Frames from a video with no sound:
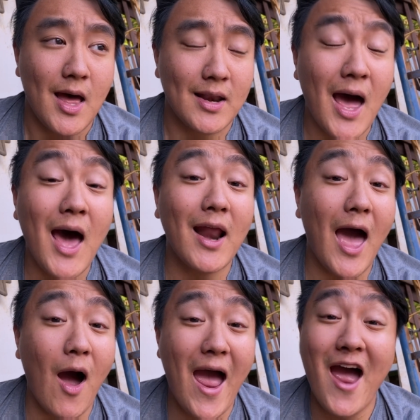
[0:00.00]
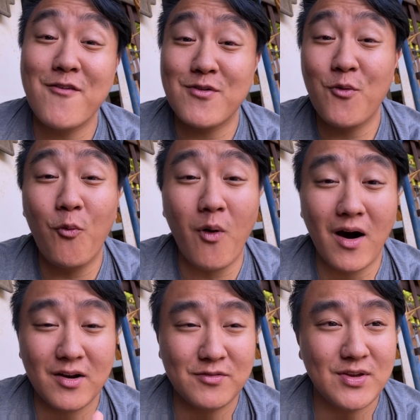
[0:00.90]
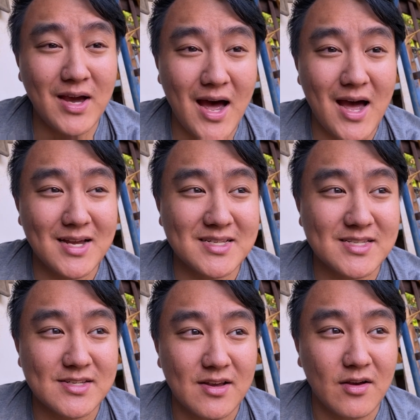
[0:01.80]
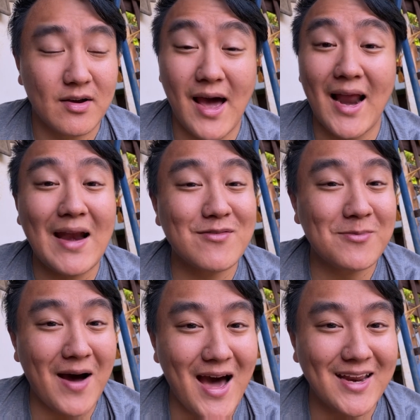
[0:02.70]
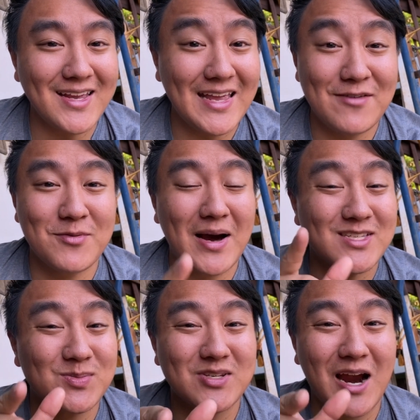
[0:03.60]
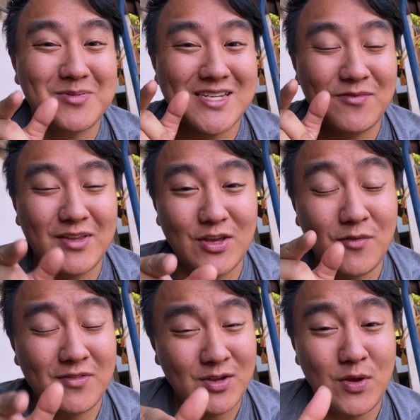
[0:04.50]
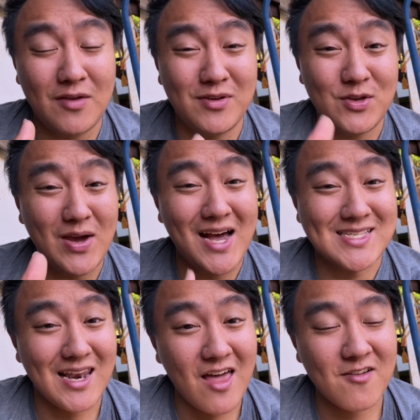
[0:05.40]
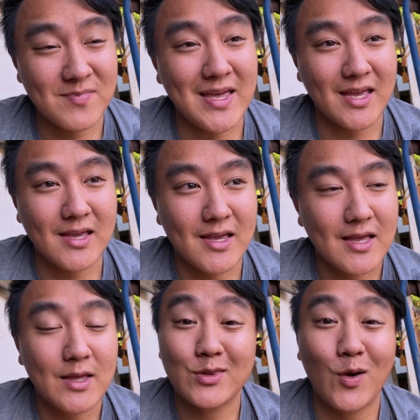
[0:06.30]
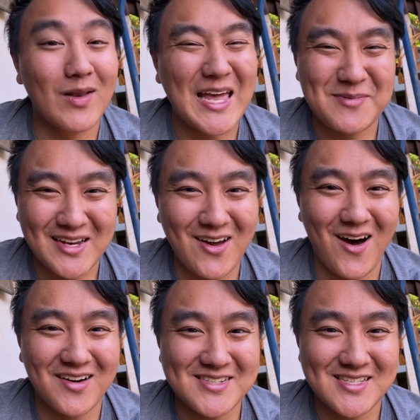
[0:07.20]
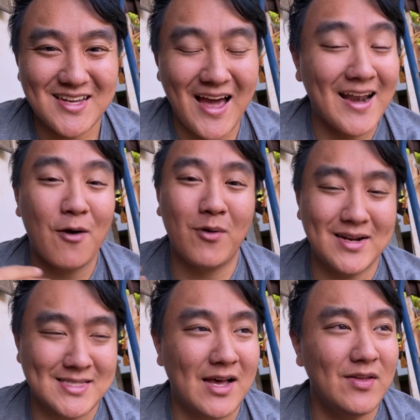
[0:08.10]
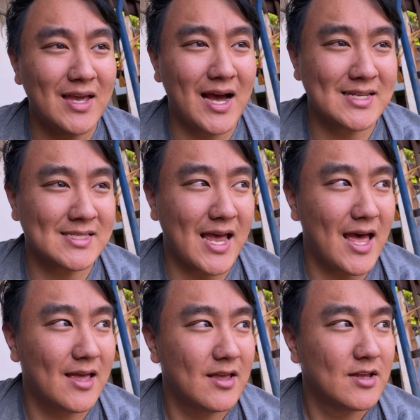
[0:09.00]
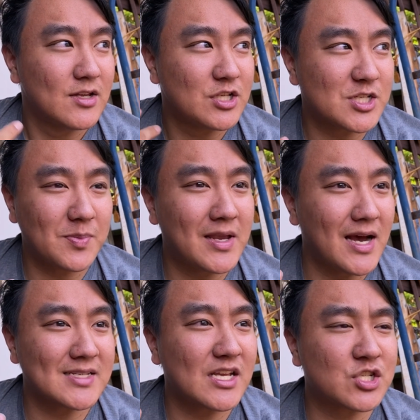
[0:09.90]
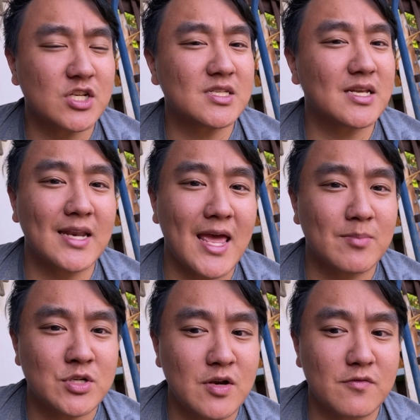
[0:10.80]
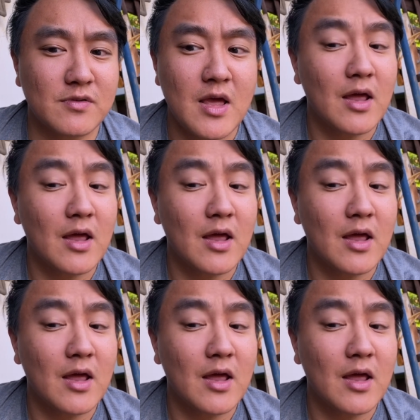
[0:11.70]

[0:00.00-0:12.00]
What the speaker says: Not every one of you guys, not everybody, even my subscribers, even you guys that love me, don't like my dogs. And I want to tell you guys that. Just because that's just the damn truth.